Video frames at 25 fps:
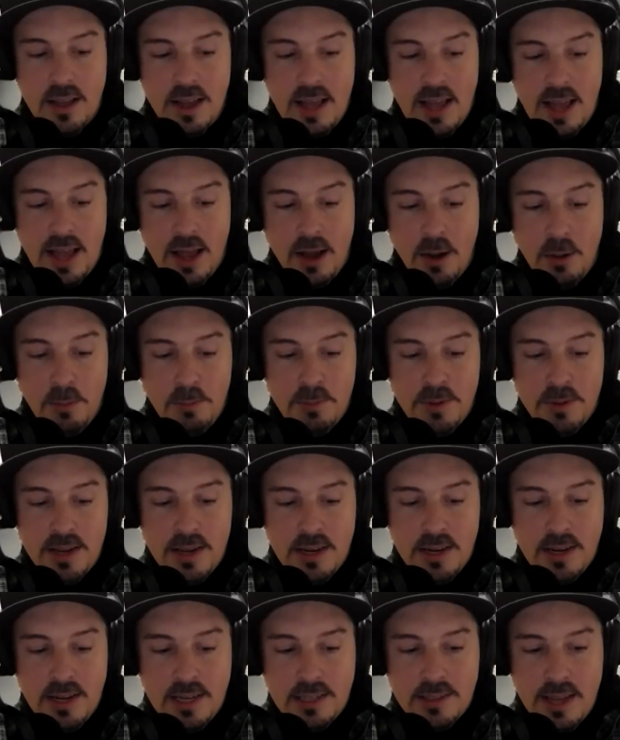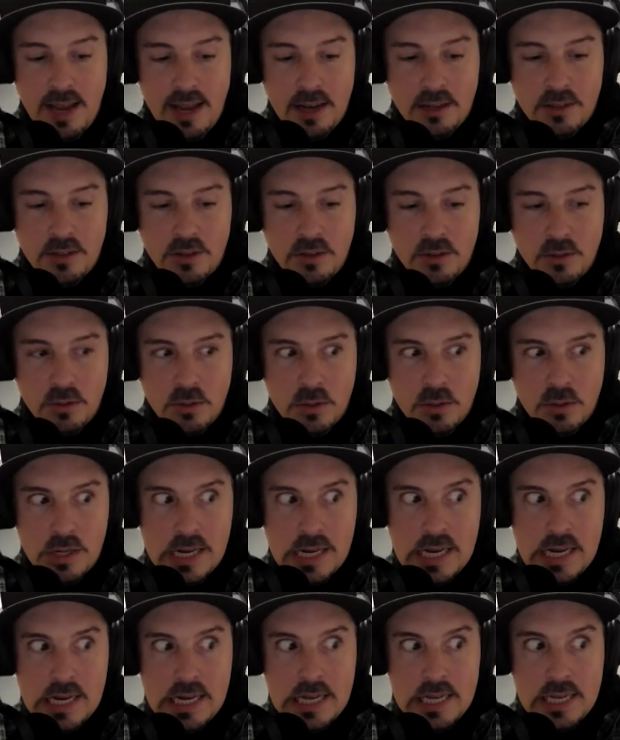help in a tactical
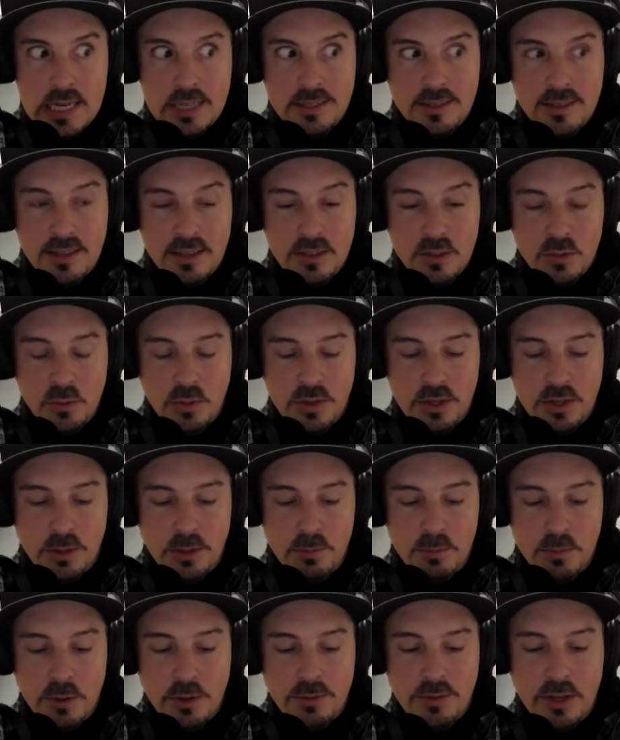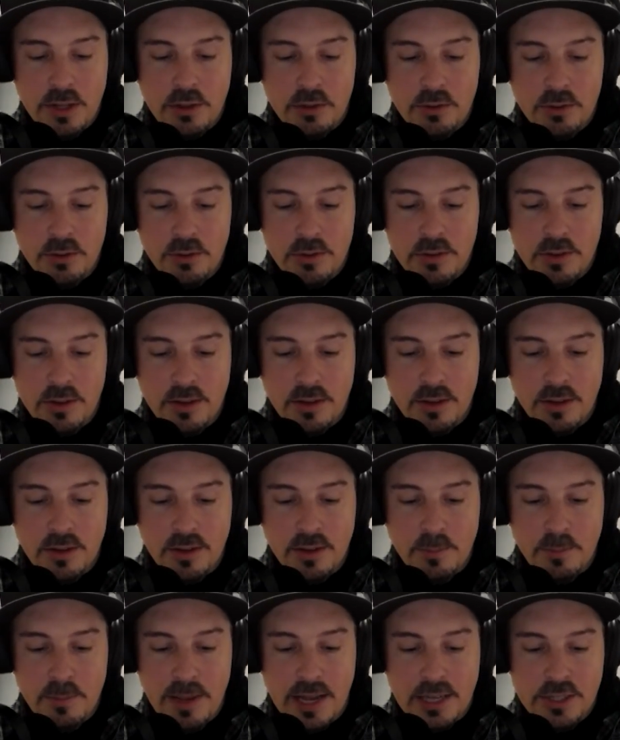sense when you're moving through the
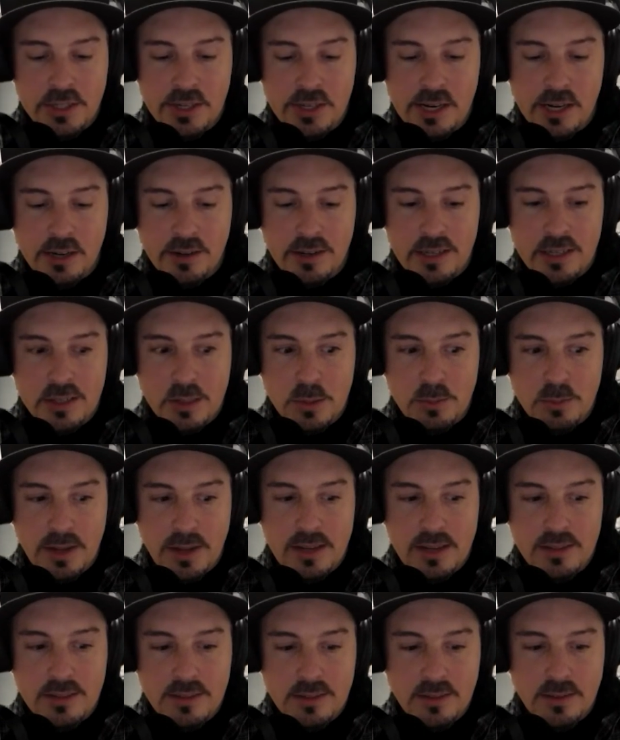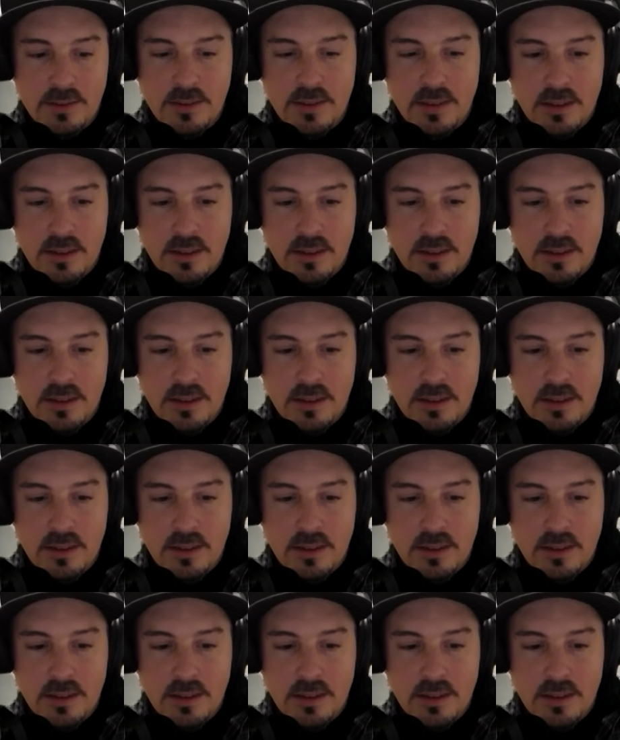imaginary space